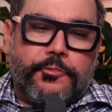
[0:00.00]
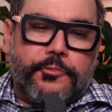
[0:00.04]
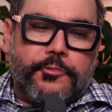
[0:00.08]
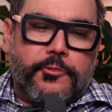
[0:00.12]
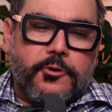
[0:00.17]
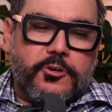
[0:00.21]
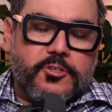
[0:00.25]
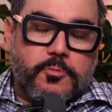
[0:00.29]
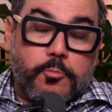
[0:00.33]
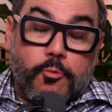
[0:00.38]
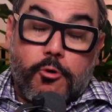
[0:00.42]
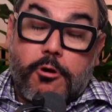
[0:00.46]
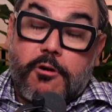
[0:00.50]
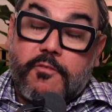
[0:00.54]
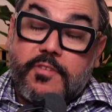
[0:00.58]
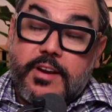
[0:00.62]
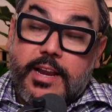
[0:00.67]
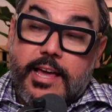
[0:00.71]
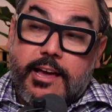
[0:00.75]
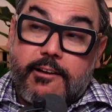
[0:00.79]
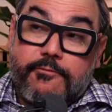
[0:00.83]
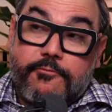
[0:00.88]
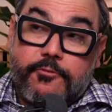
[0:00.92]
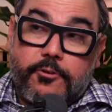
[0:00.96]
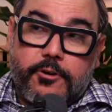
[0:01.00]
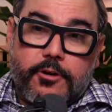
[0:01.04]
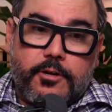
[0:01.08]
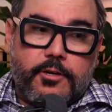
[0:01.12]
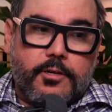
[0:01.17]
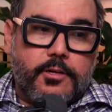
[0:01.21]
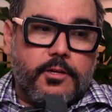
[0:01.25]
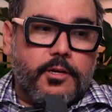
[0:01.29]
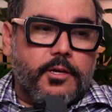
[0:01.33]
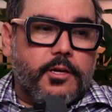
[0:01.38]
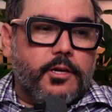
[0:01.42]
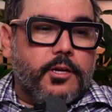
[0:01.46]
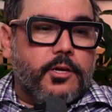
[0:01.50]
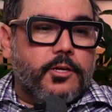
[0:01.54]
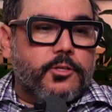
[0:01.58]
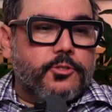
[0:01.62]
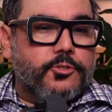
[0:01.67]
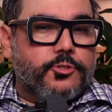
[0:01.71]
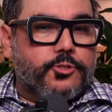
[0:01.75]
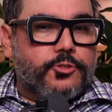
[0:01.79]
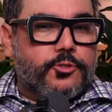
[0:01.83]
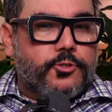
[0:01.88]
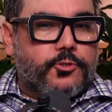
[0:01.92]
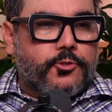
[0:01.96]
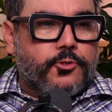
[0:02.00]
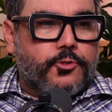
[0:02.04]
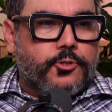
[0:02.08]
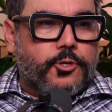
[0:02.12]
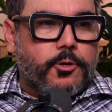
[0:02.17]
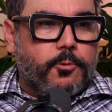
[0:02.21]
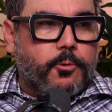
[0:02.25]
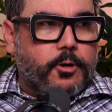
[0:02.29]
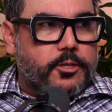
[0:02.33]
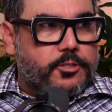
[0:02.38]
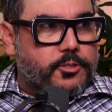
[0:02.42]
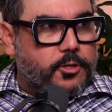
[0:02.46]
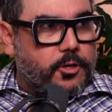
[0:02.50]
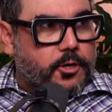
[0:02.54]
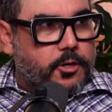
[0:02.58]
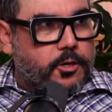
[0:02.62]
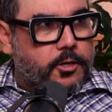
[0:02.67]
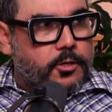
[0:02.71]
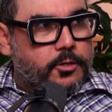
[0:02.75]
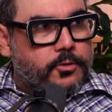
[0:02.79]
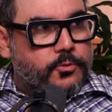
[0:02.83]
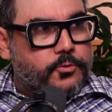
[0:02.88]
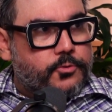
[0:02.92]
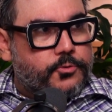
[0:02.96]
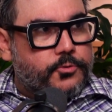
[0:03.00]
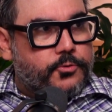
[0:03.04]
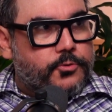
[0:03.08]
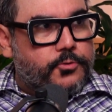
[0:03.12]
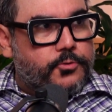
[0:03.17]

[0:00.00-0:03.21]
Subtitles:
there's more of an effort to return